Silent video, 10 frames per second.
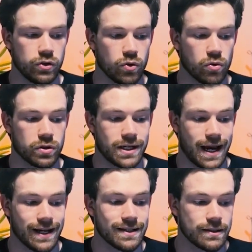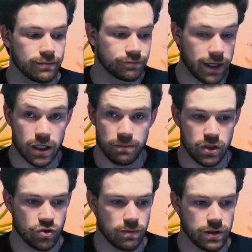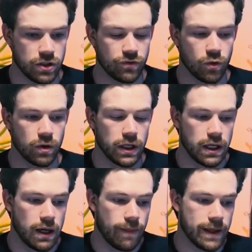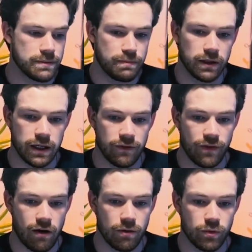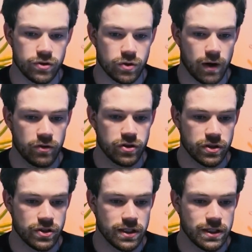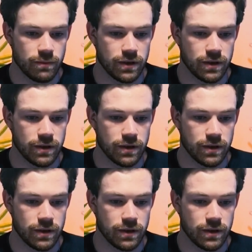your tags, and it can be extremely useful. There's built-in variables as well, so you can see some of